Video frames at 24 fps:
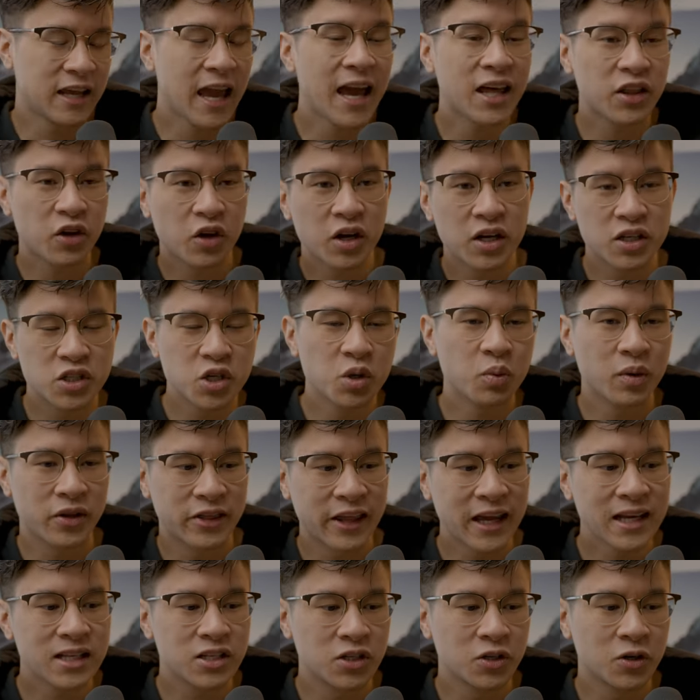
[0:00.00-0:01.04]
yeah, they're gonna do what
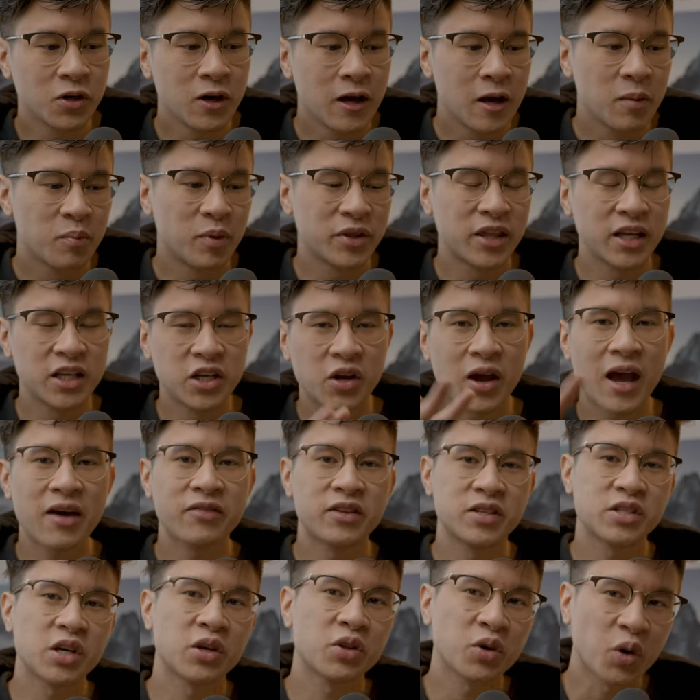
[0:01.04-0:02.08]
they do, but then you have
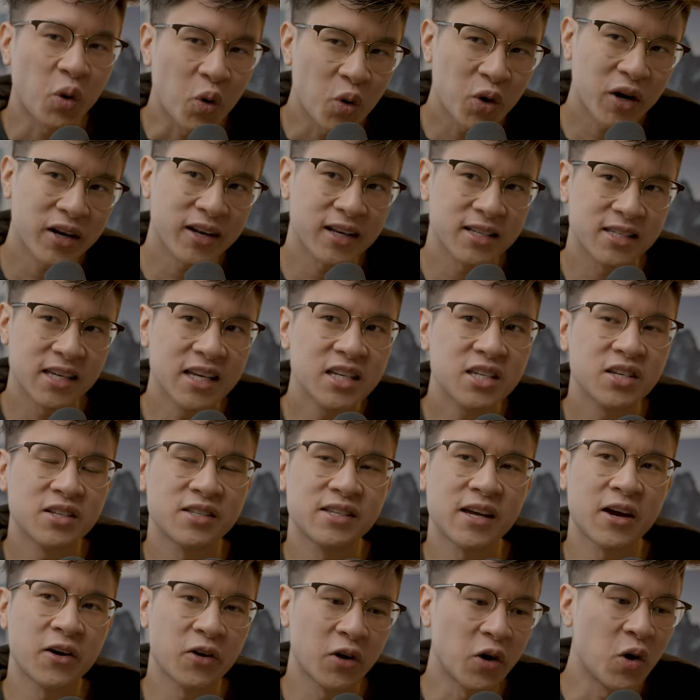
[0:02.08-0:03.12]
these other organizations
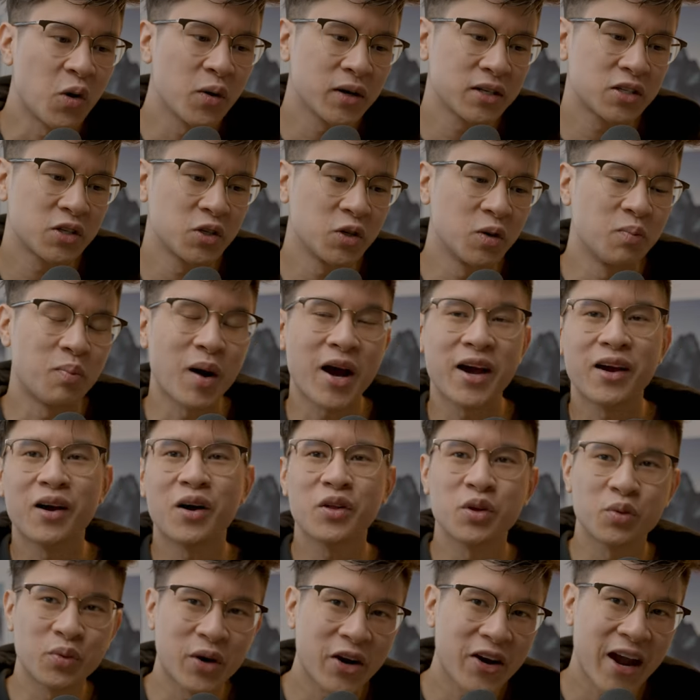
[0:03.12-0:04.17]
that are going to buy
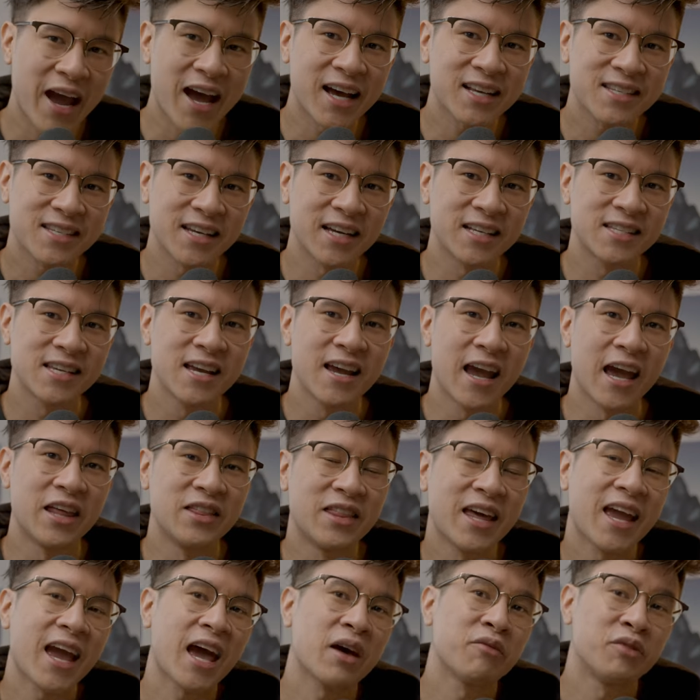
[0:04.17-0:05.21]
all the rare assets and
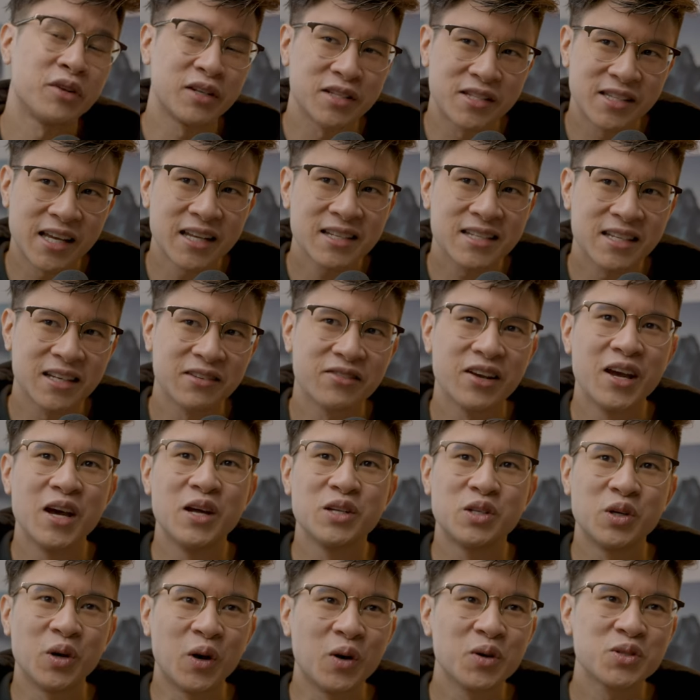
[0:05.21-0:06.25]
they have an incentive
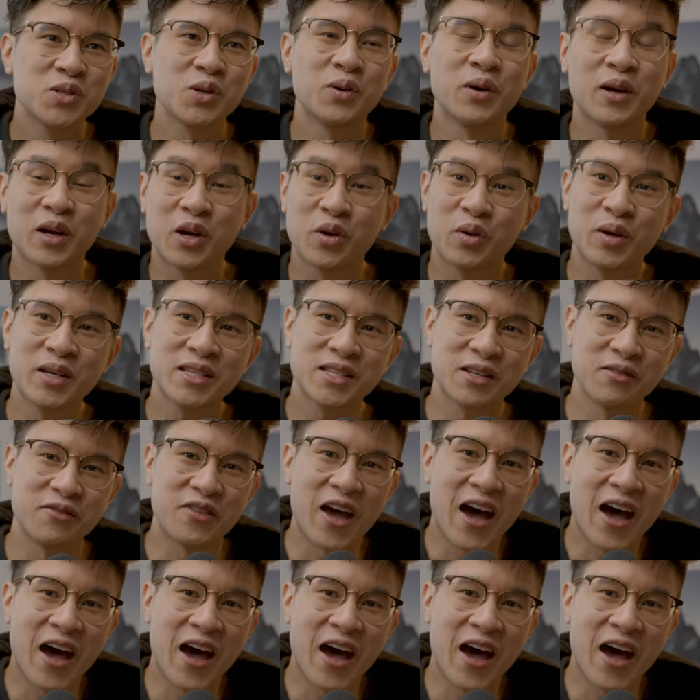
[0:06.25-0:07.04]
to also increase the